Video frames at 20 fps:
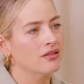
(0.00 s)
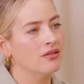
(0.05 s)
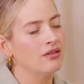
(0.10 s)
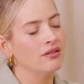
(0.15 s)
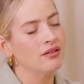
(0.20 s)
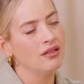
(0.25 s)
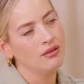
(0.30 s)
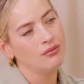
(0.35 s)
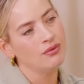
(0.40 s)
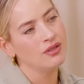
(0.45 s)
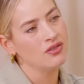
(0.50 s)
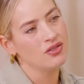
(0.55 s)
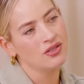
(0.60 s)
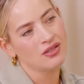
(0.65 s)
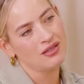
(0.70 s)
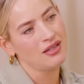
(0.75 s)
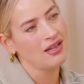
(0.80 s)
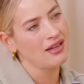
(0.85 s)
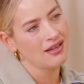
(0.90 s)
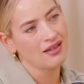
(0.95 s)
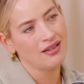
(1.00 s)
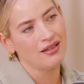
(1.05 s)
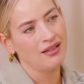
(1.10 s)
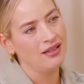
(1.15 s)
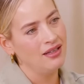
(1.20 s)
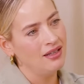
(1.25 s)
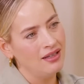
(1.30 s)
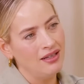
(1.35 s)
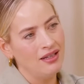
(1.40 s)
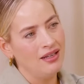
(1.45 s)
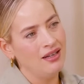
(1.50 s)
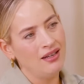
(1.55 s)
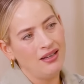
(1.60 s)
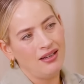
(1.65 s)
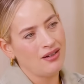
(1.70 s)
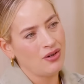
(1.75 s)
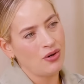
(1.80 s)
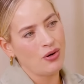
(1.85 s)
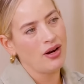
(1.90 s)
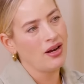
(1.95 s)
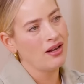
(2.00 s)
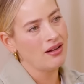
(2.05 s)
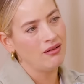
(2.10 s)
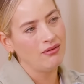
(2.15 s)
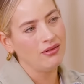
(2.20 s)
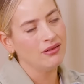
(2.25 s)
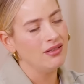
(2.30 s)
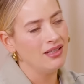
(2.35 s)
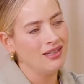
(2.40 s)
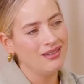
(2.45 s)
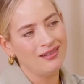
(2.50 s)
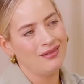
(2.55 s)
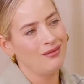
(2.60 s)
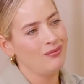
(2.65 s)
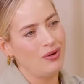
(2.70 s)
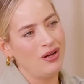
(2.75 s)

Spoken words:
So it was just like a crinkled linen